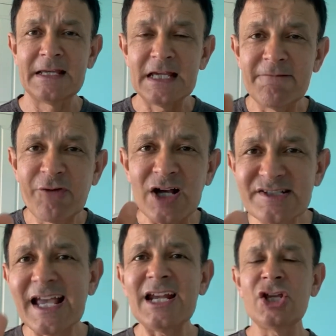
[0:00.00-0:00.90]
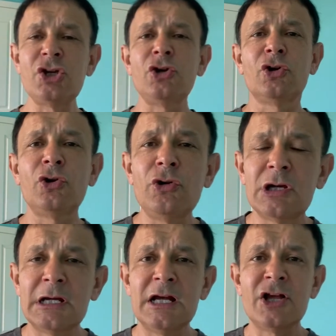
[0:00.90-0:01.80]
If I say to you,
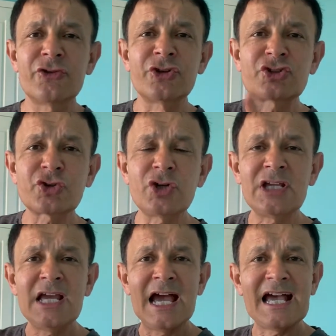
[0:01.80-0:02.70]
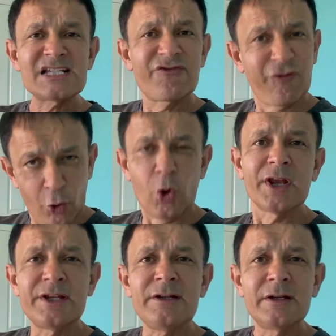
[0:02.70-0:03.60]
the tree has
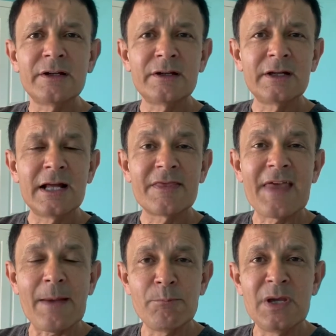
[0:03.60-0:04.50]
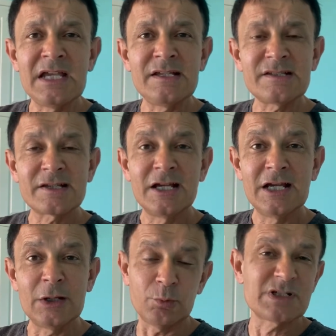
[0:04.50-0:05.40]
fallen, that means
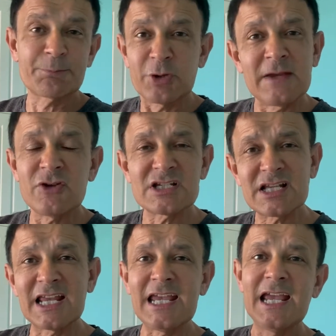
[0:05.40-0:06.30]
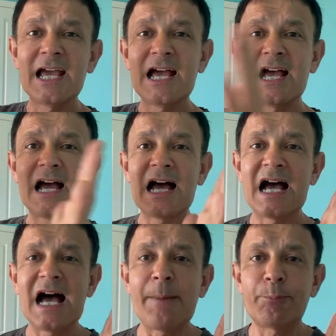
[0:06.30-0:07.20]
it was previously
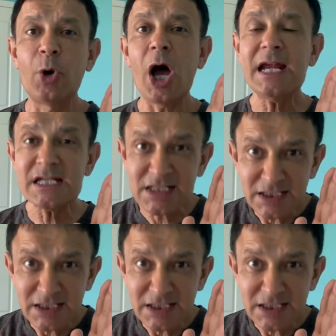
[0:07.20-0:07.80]
upright.